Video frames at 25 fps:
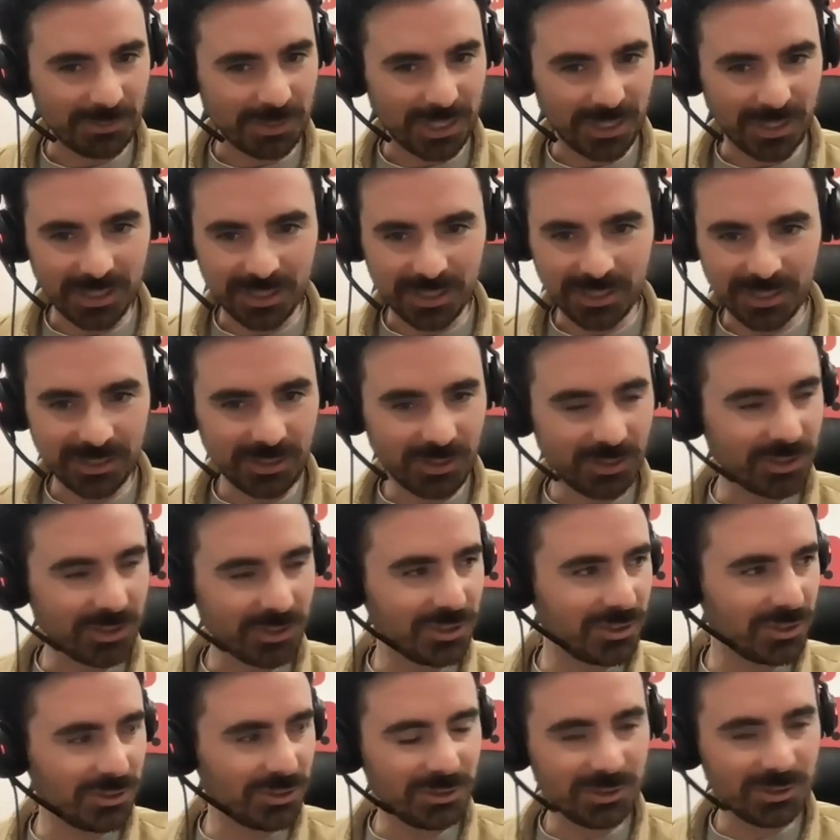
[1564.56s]
it'd be like, oh, can you not
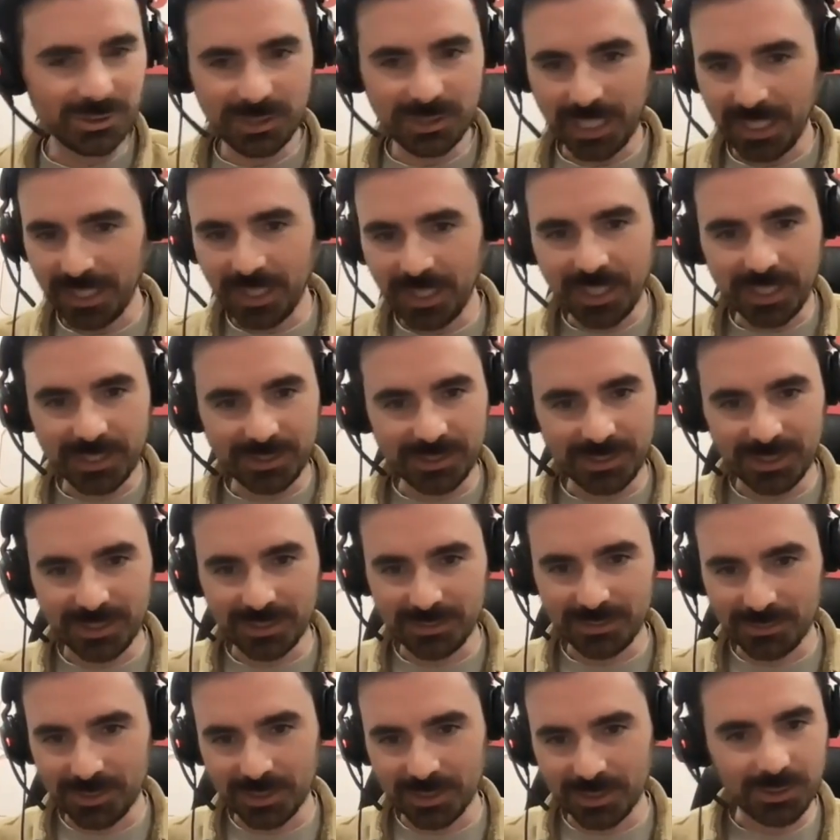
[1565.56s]
just use AI
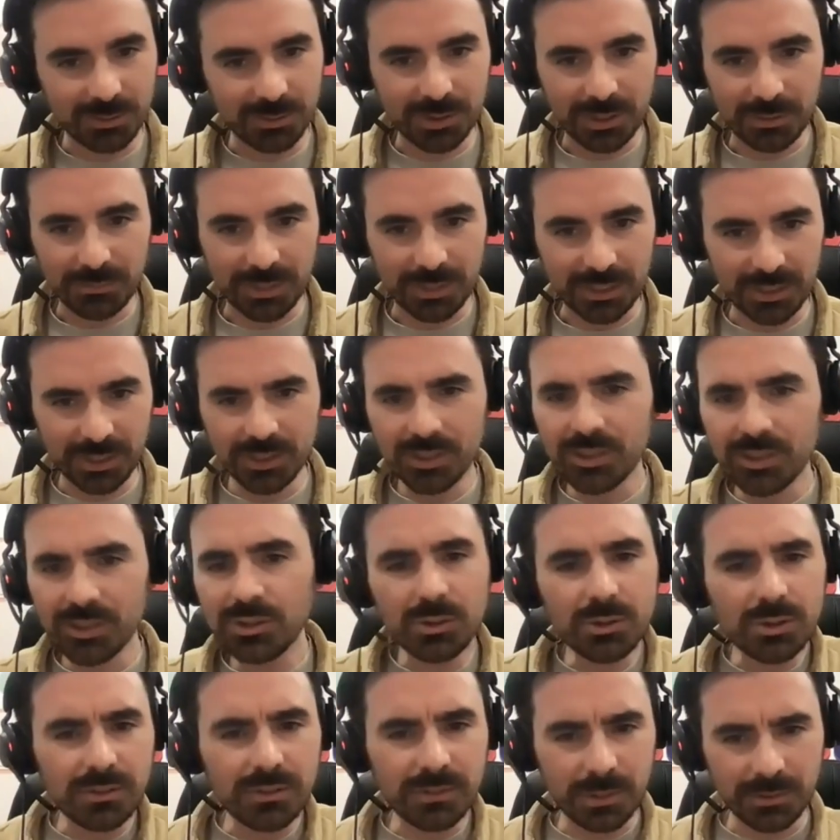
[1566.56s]
to do something? Can you just
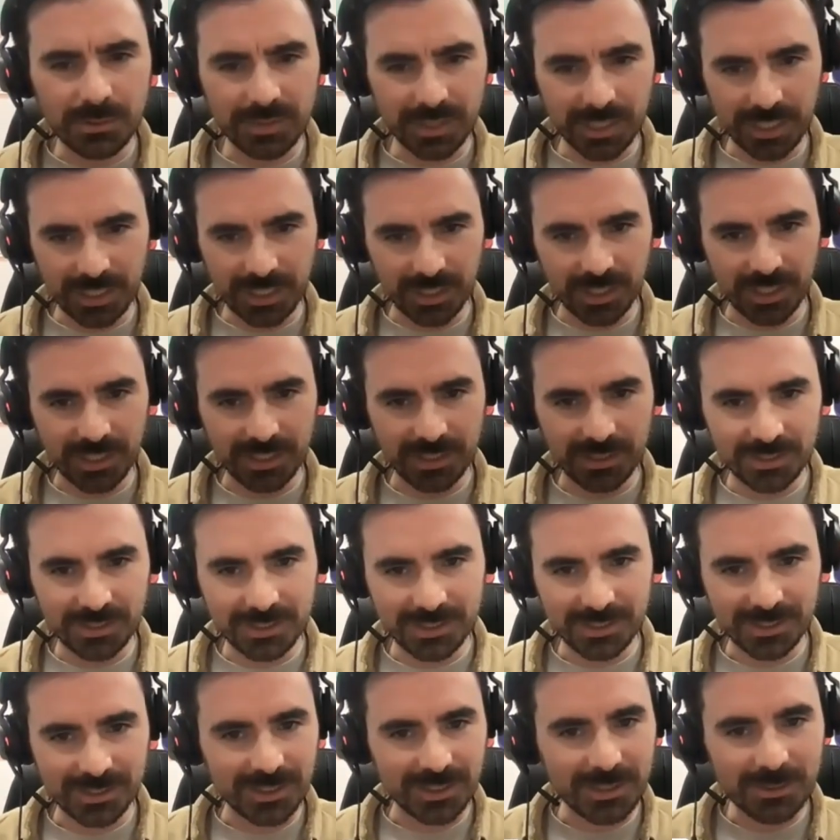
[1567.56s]
do something with AI?
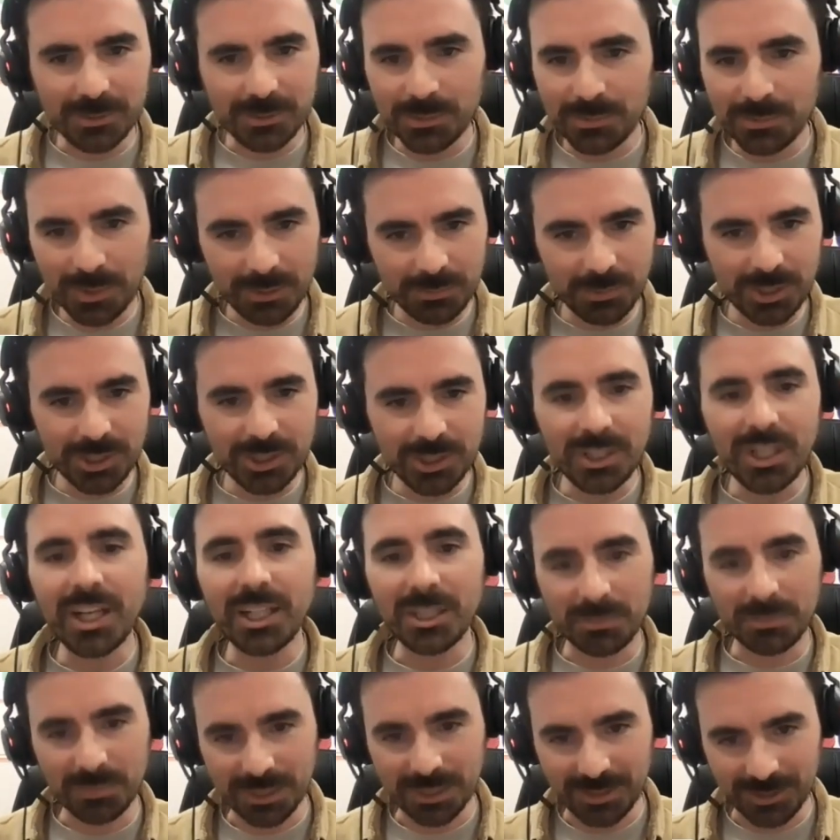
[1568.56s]
They're like, well, what would you
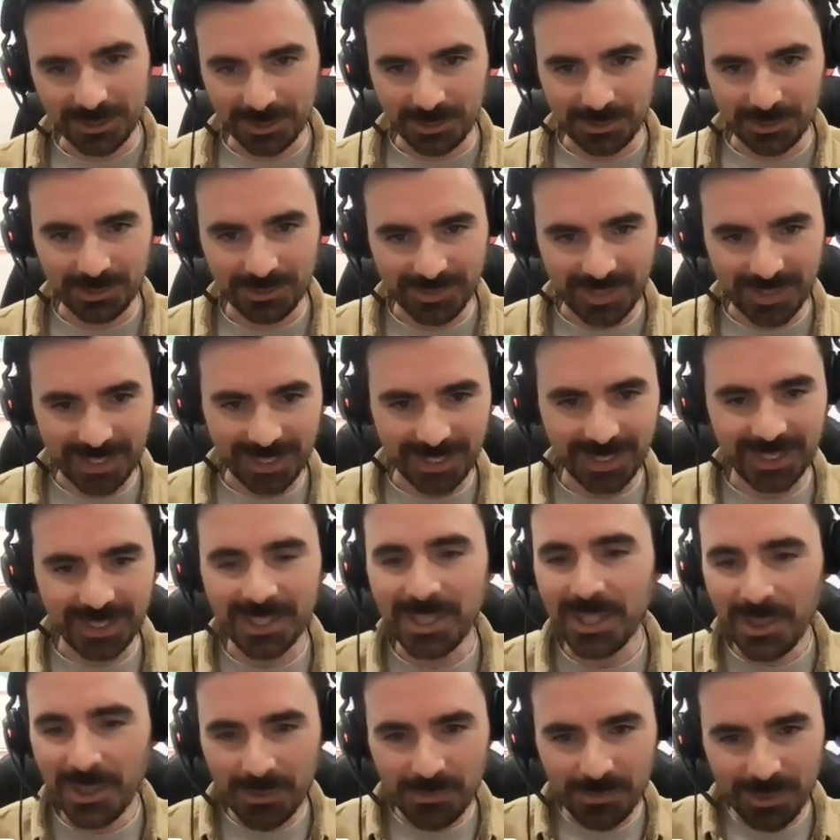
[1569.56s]
like me to do with AI?
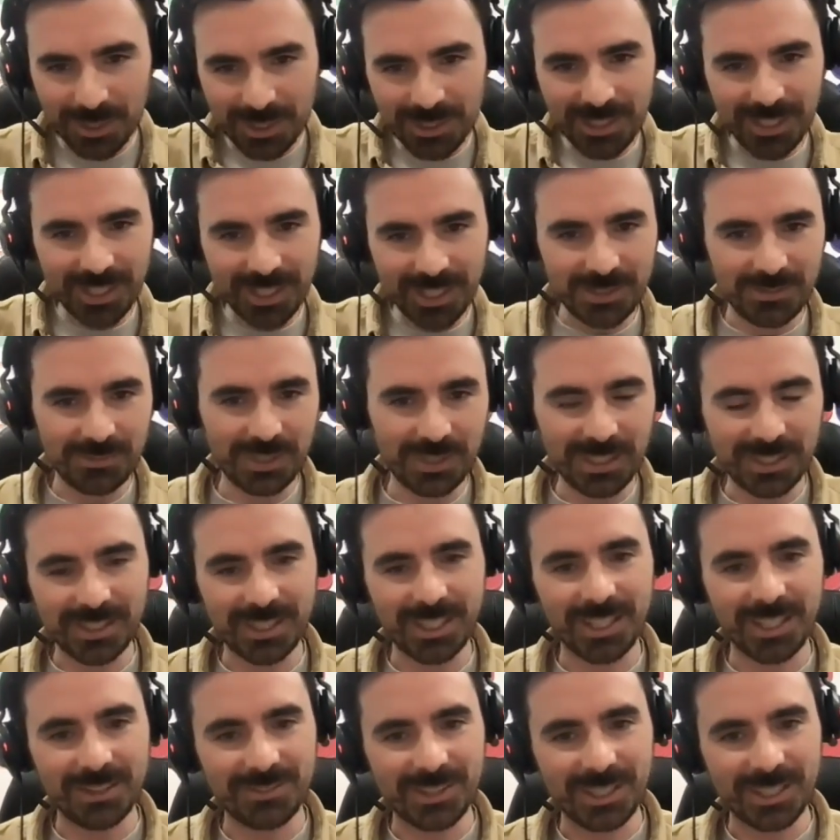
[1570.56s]
What do you guys think are
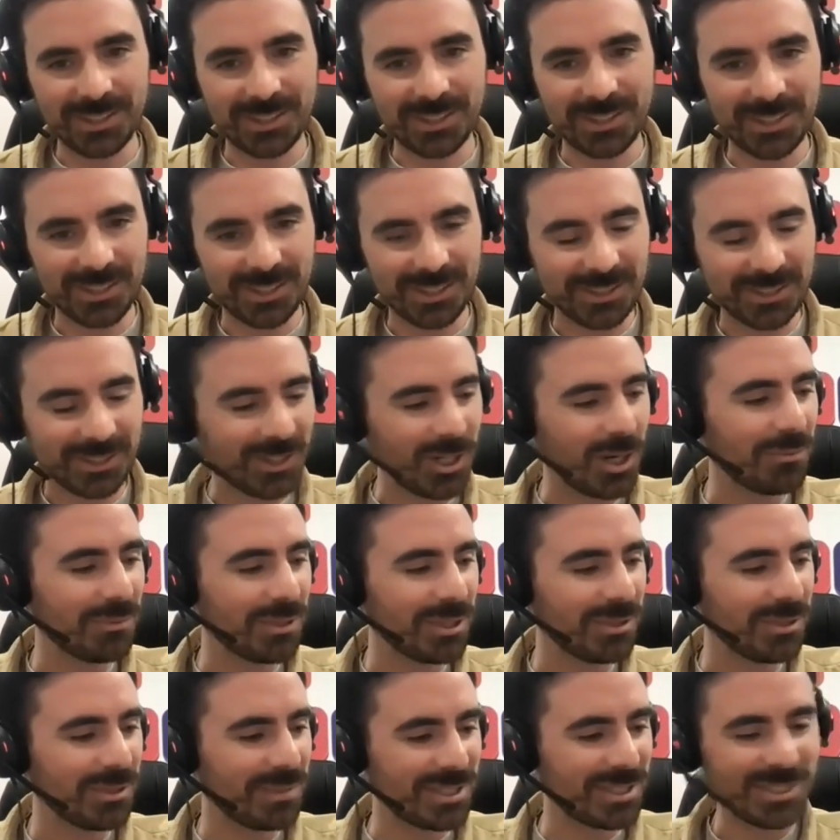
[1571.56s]
kind of like the
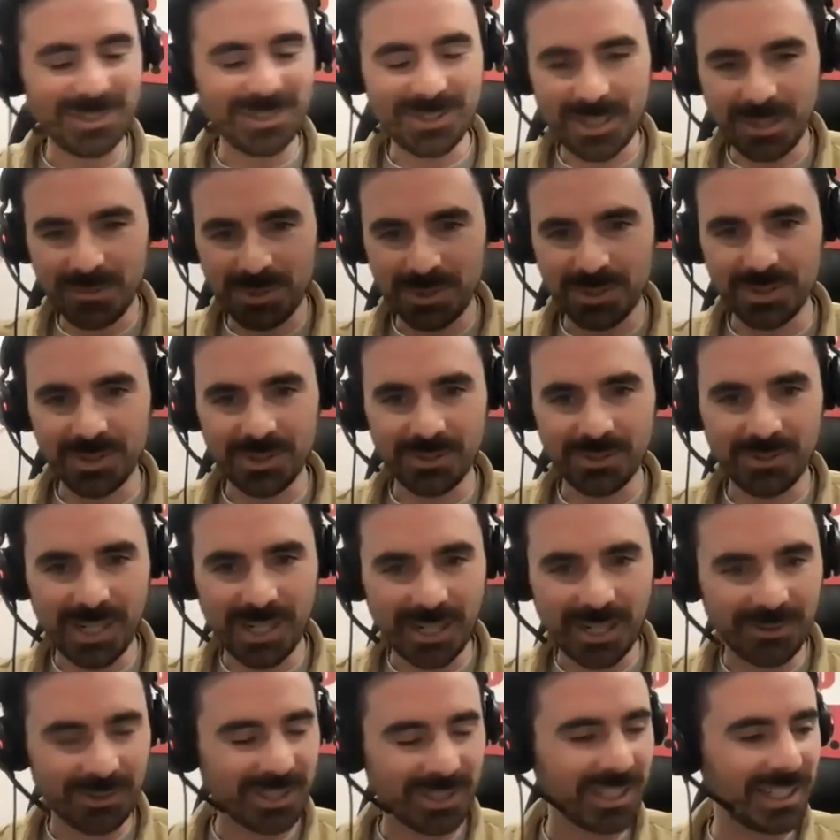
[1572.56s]
common misconceptions
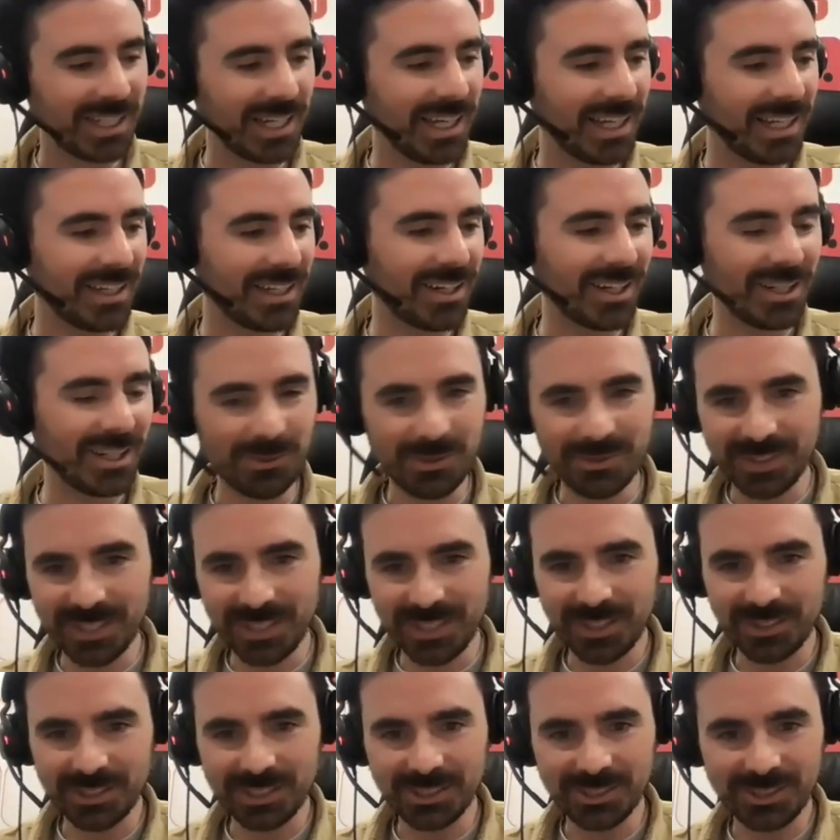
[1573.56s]
around like AI within
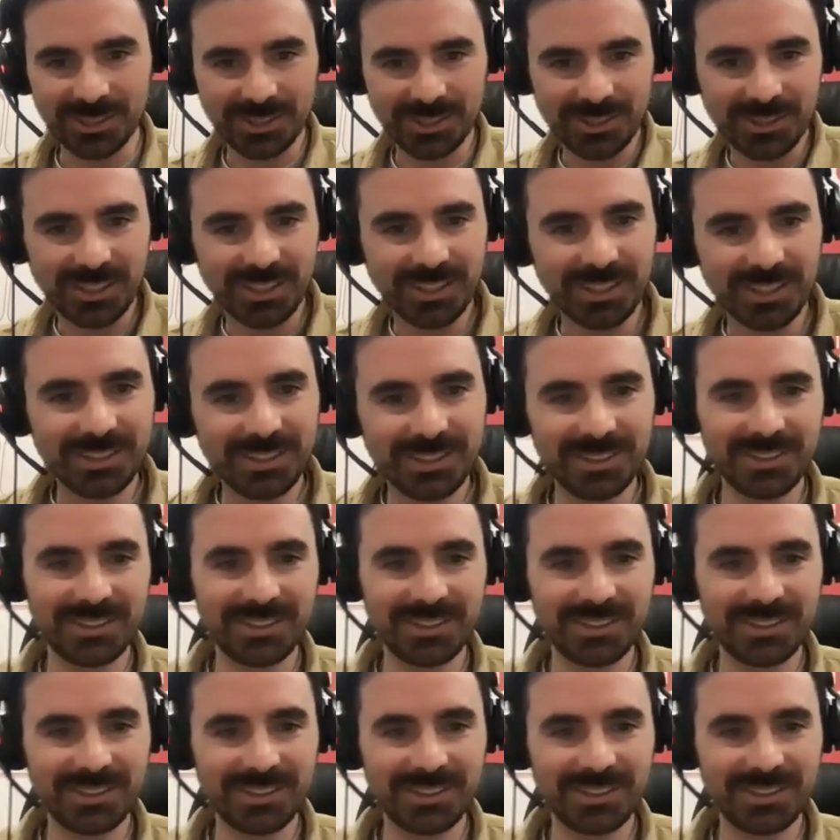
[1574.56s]
our industry?